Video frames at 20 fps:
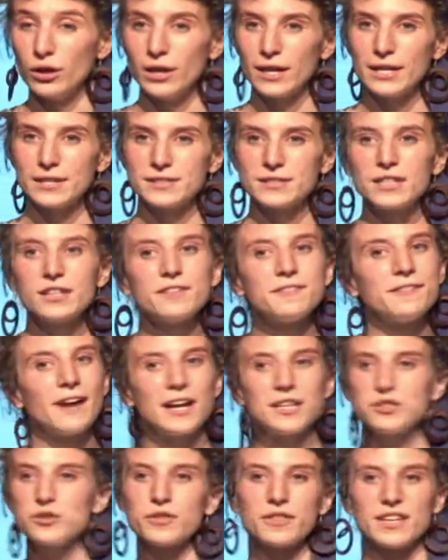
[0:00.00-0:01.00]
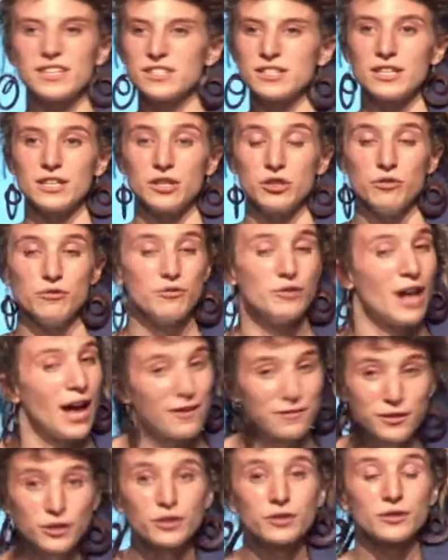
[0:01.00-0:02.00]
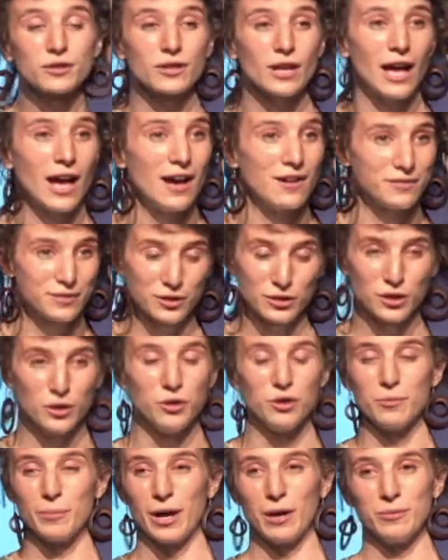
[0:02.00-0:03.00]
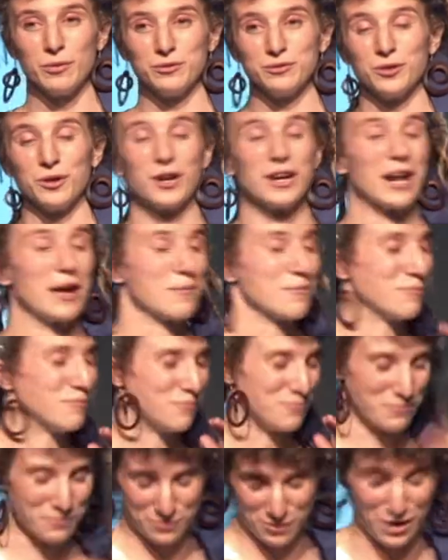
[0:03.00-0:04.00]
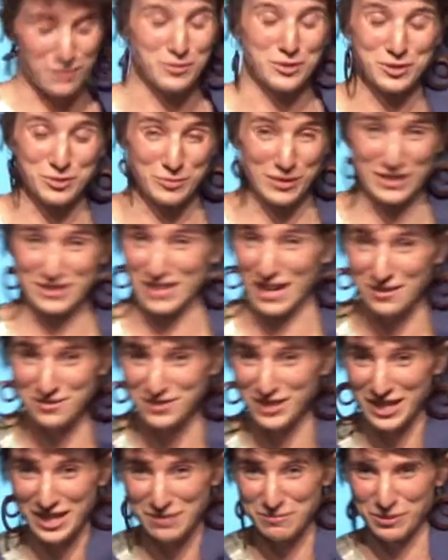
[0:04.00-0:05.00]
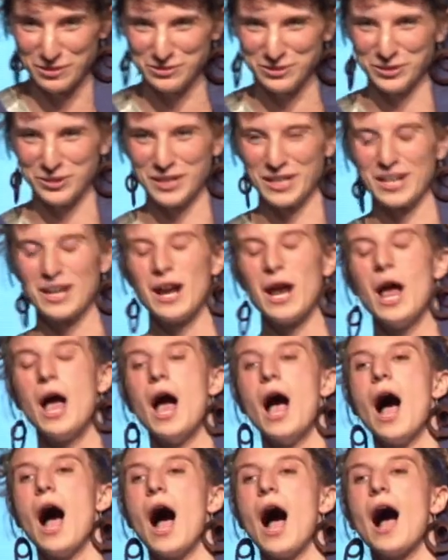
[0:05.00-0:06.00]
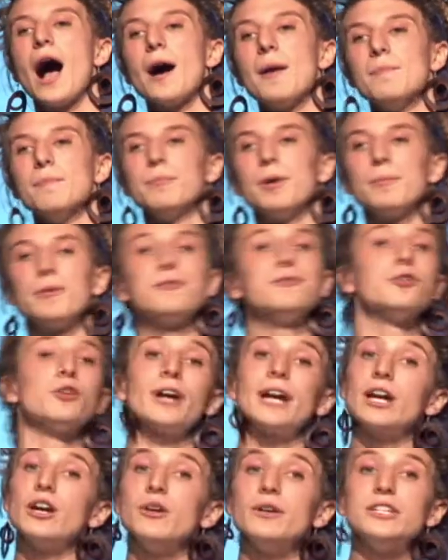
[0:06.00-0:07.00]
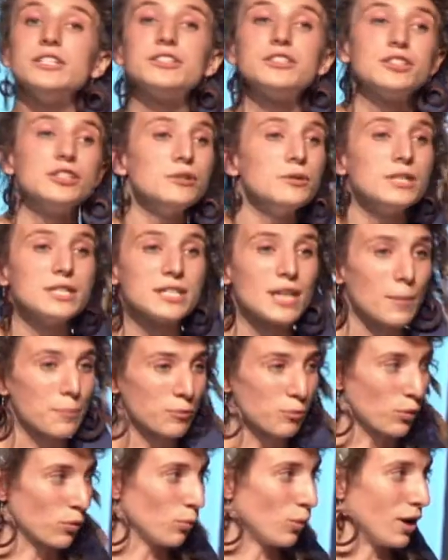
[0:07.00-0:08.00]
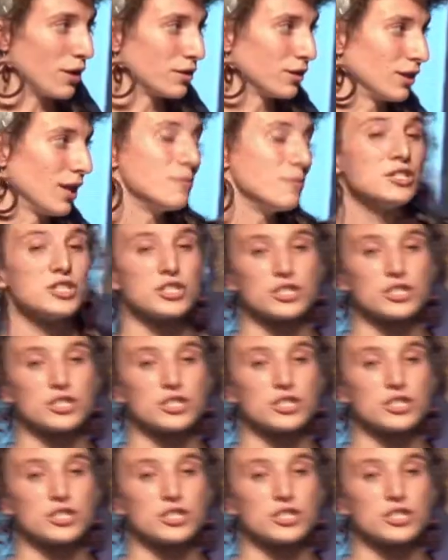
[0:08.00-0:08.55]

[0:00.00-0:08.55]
it's going to find you things that you've never, ever known about before. And I promise you, because I've done it before. Um, but before I go in too in depth with Wander, let me just